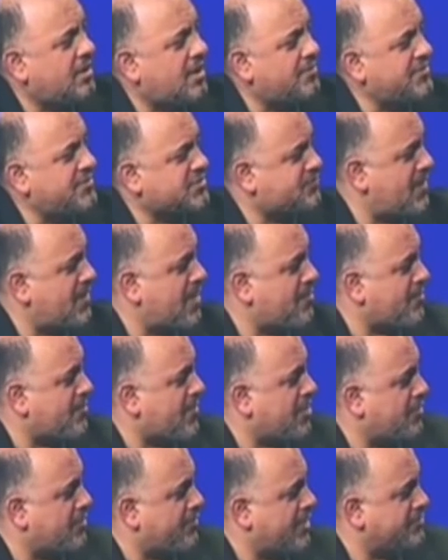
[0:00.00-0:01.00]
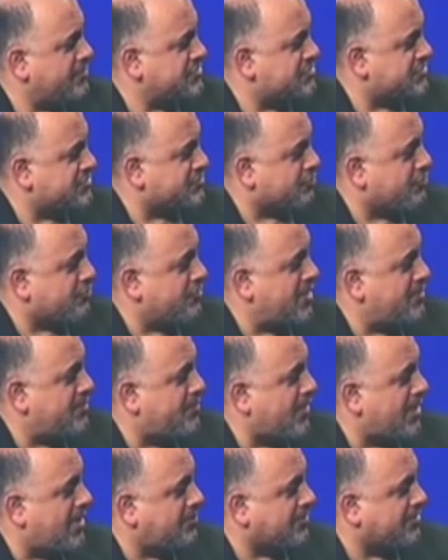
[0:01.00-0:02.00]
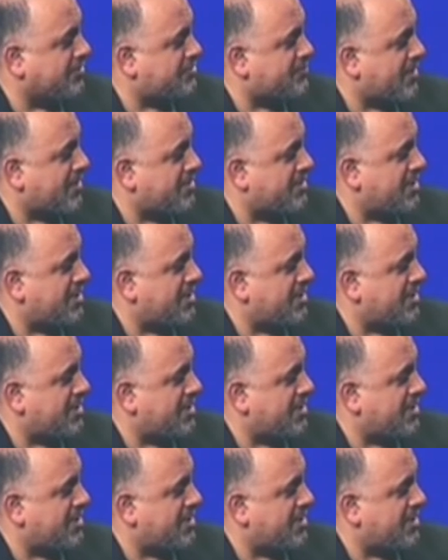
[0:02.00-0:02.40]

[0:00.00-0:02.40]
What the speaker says: This paper, by the way, was just republished by